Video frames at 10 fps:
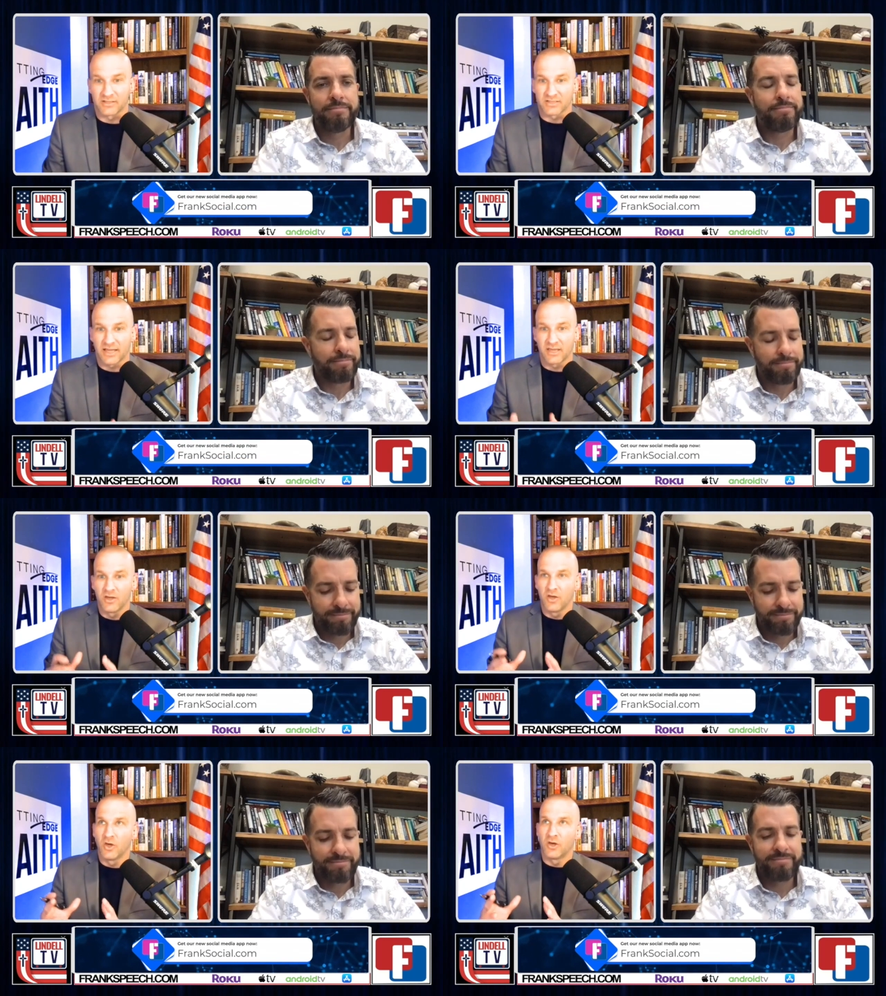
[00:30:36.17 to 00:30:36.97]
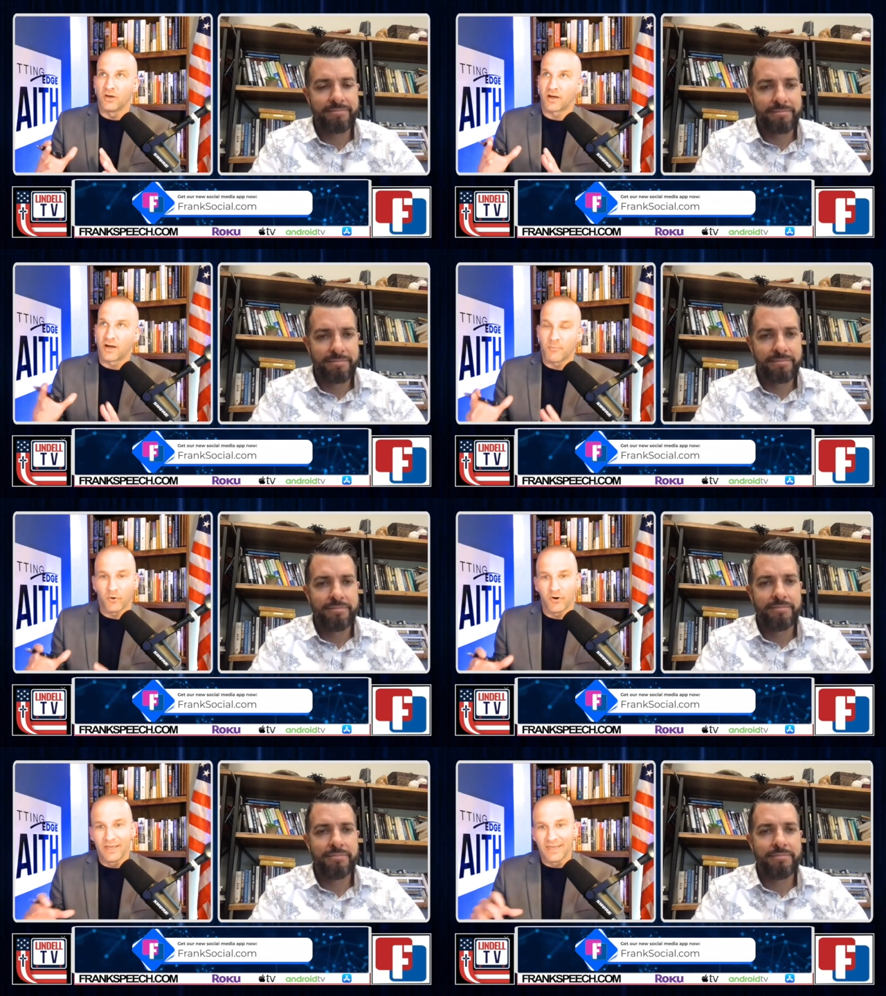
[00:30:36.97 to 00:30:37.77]
Speaker 1: It's like a
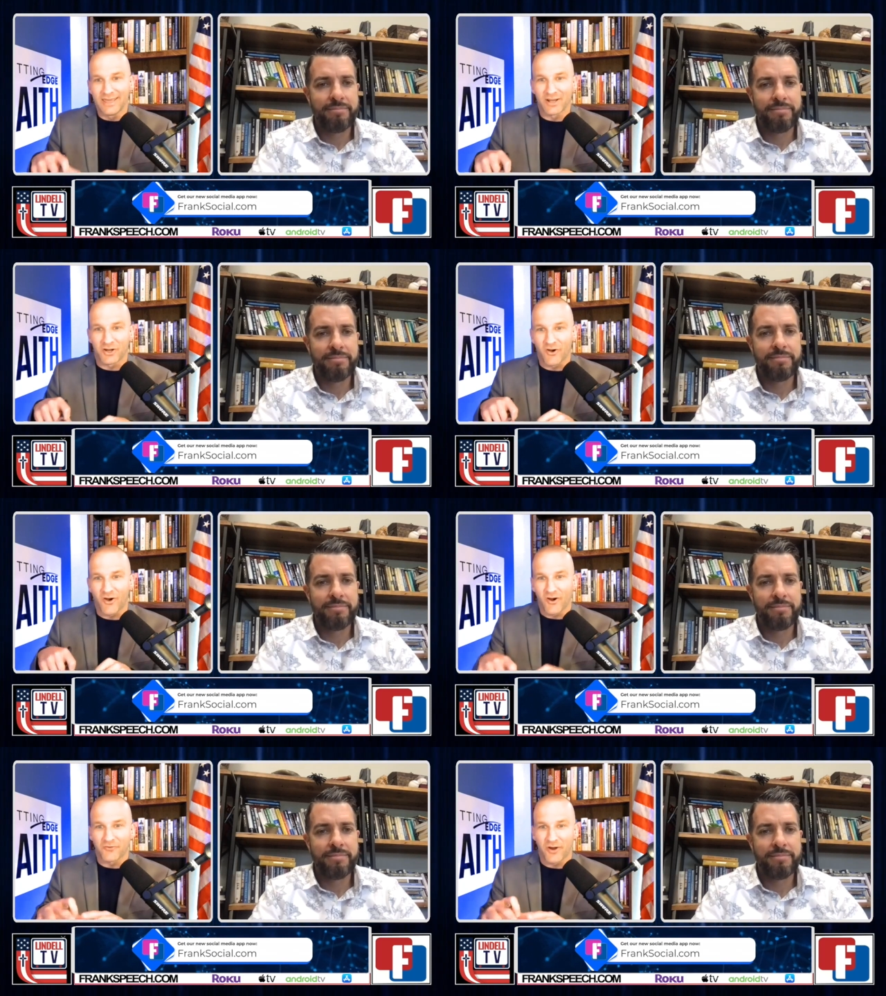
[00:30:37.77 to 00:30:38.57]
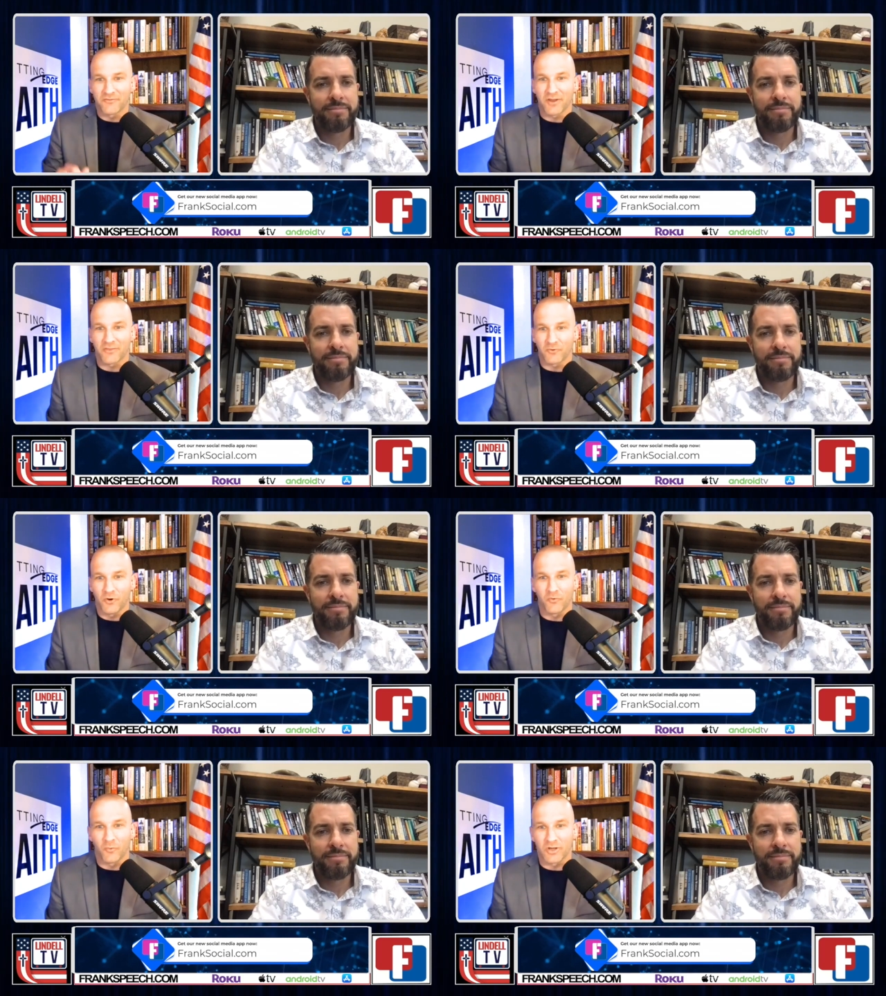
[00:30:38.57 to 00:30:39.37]
couple in a car driving down the
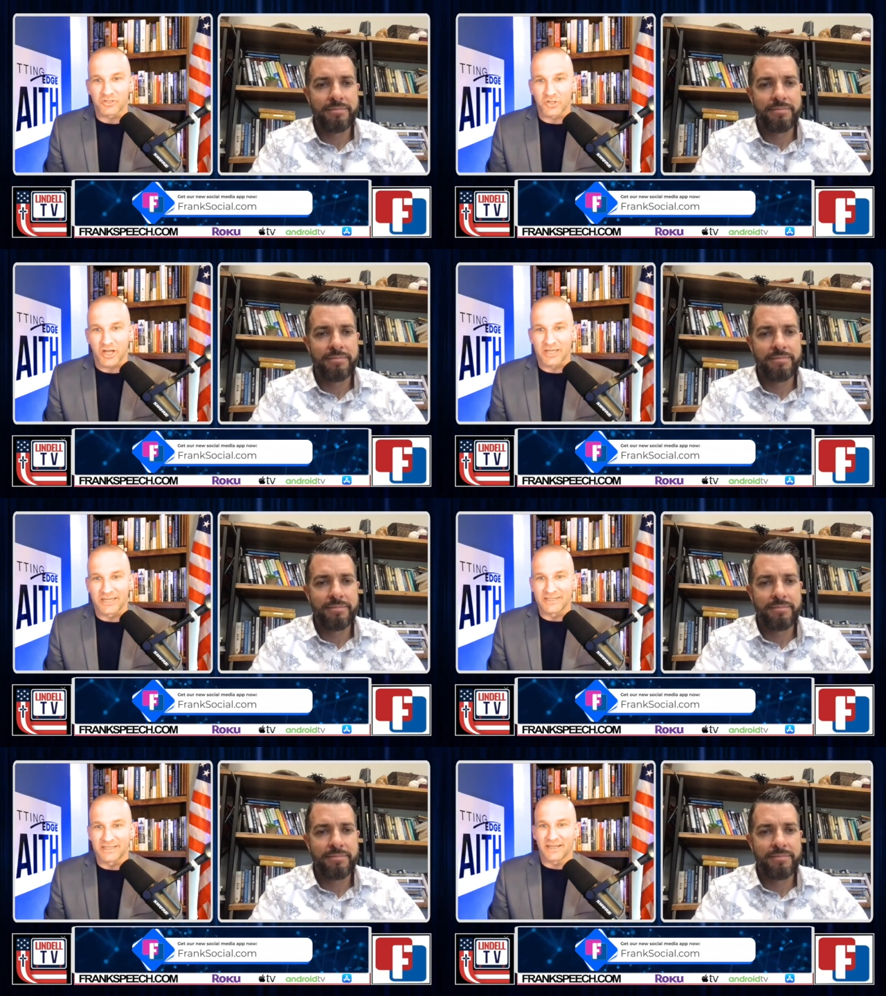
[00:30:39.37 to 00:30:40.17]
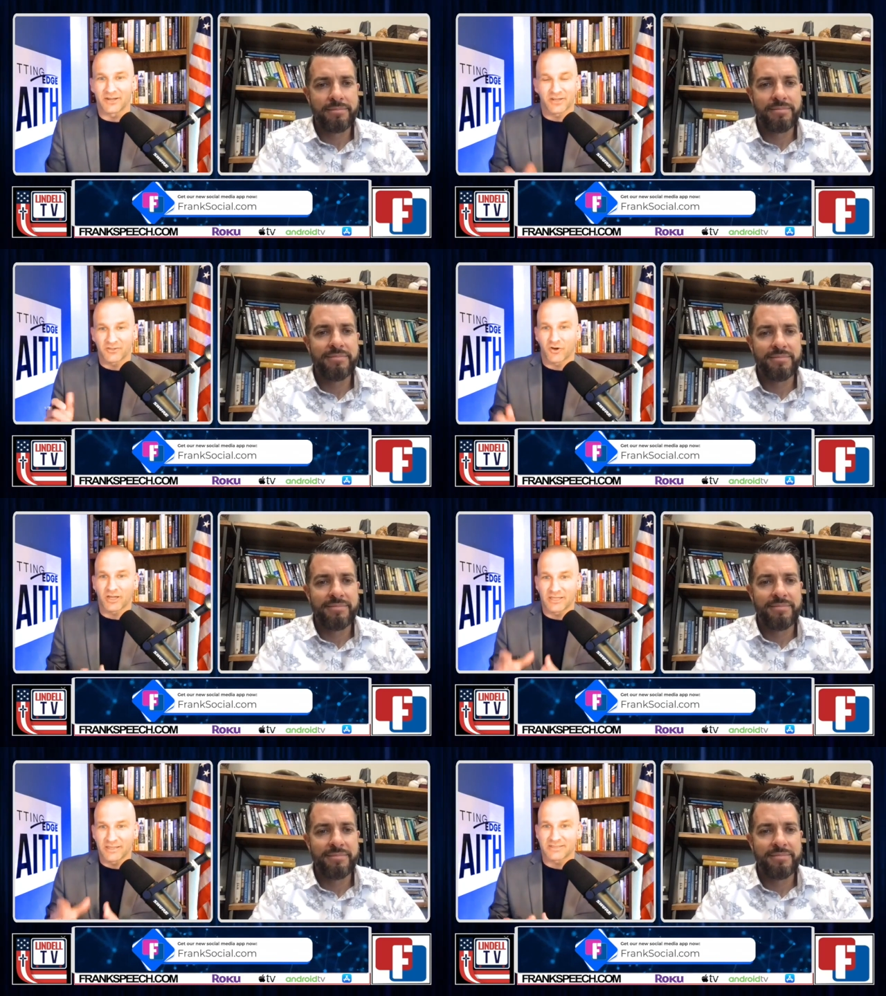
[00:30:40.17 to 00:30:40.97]
road, one's talking, and then they're done
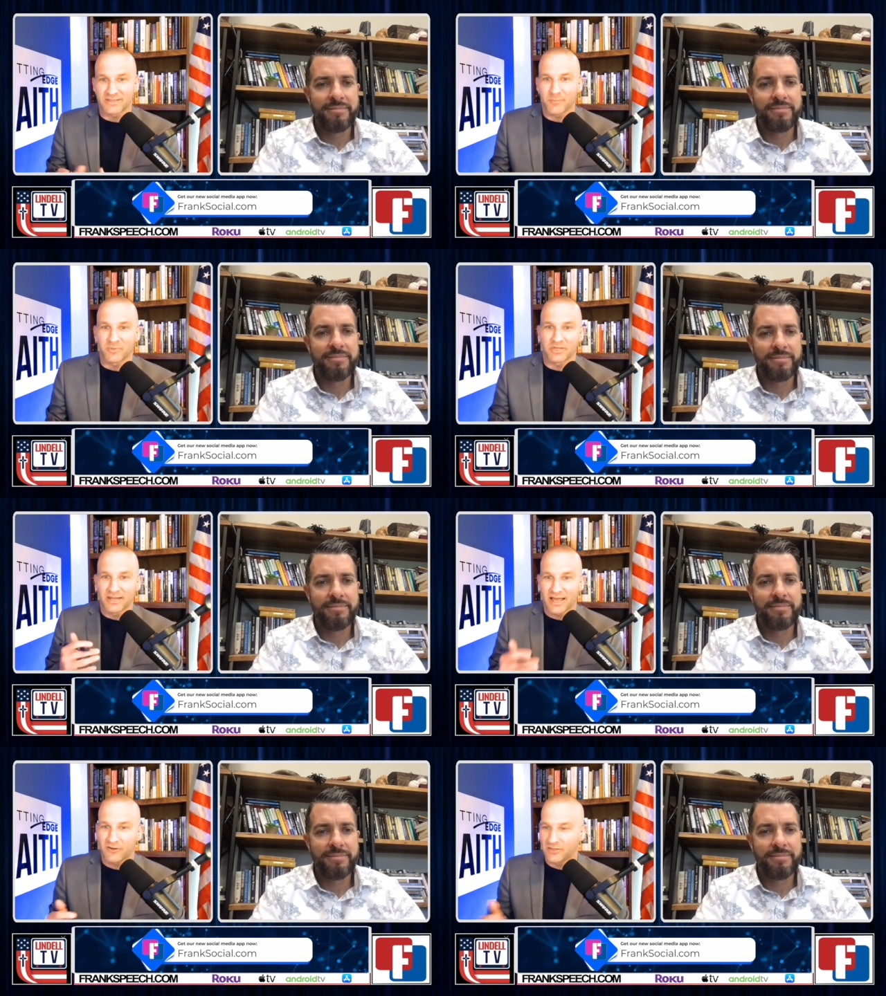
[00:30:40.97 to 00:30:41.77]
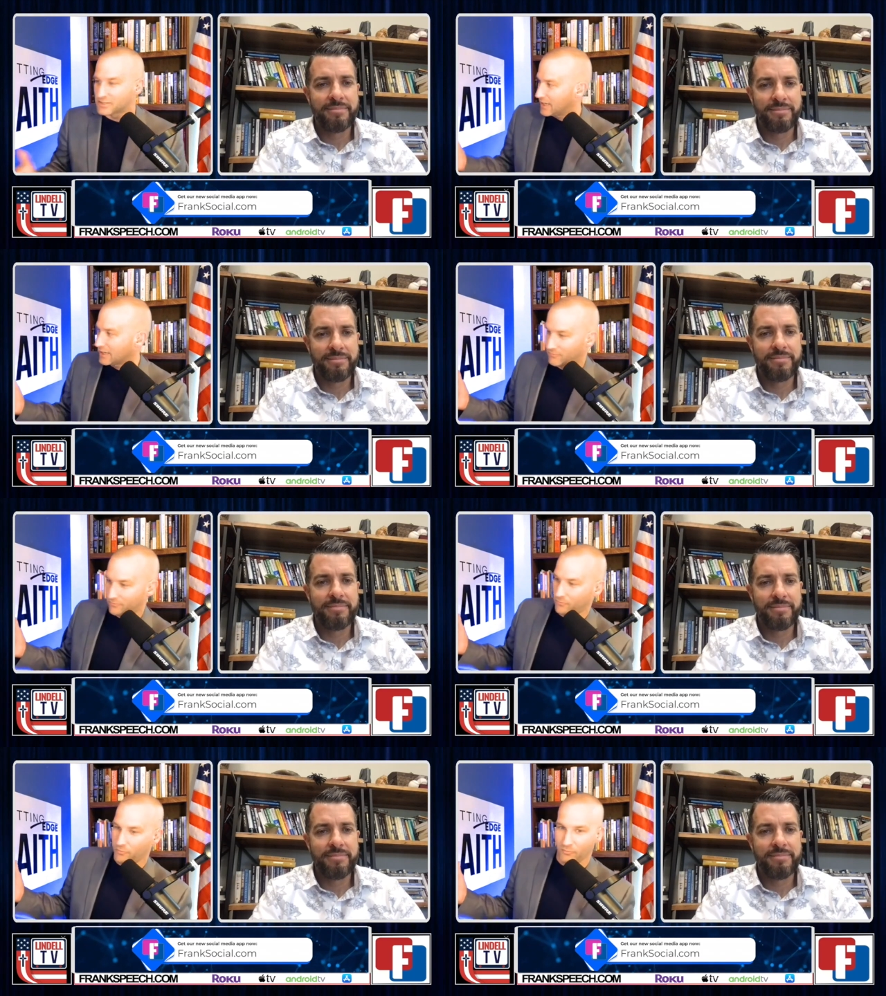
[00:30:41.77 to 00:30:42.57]
talking, they stop and get out. And it's like,
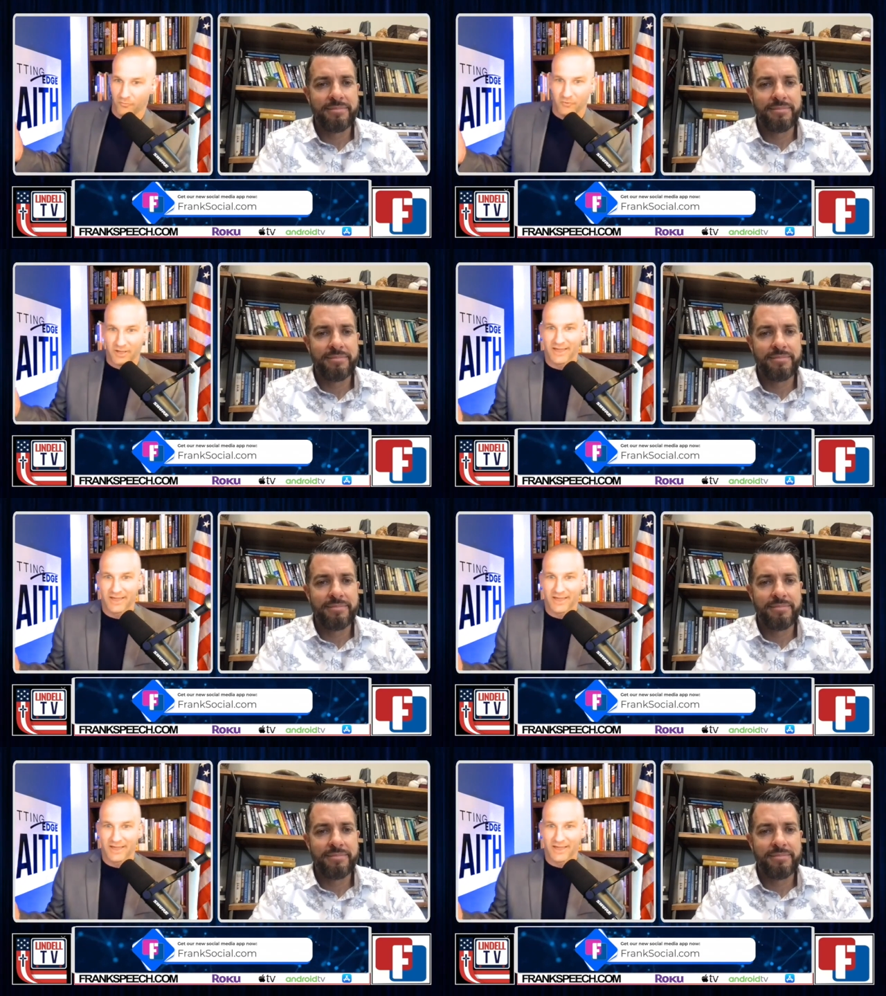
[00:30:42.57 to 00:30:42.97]
well,